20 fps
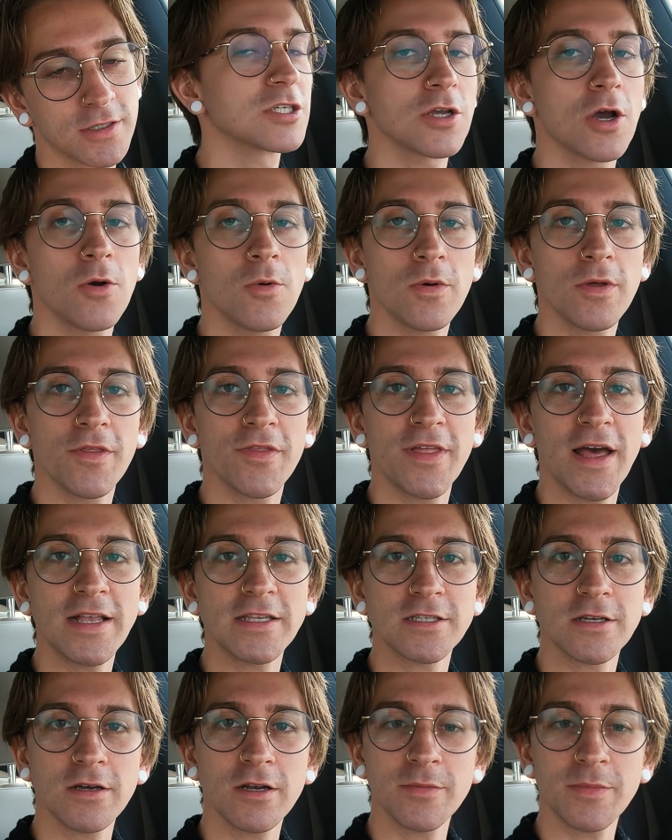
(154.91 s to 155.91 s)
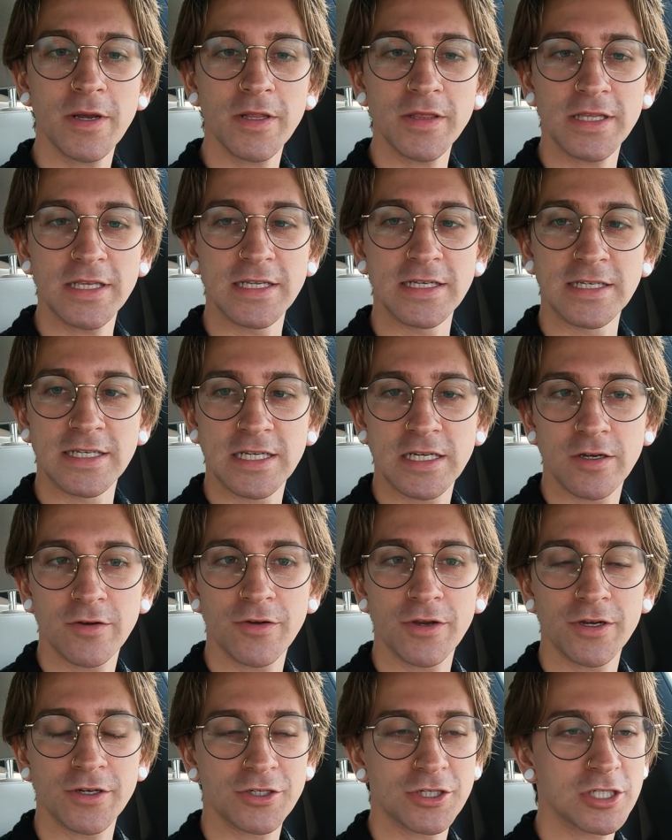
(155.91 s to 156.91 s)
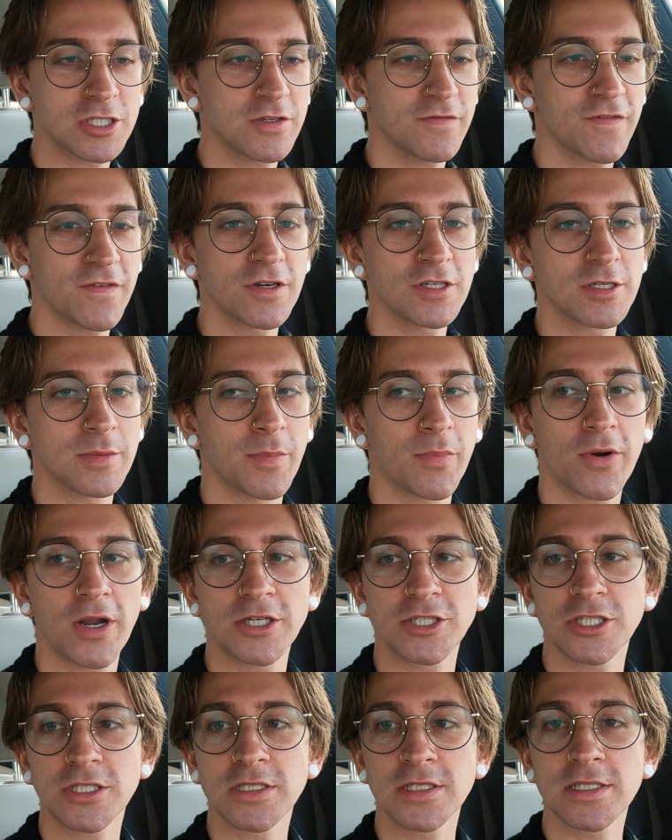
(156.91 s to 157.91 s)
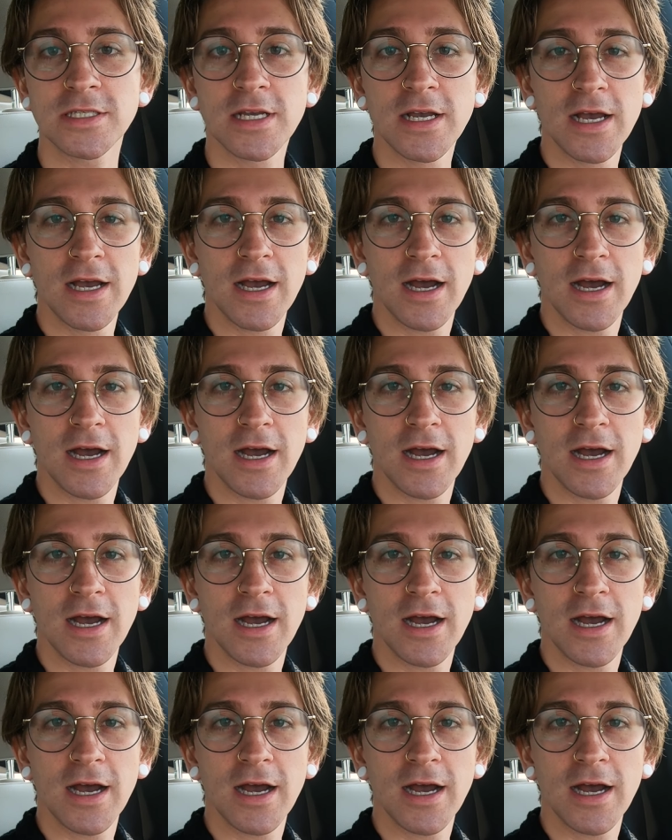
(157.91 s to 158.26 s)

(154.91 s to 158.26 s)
So that's on about the interior, just first impressions.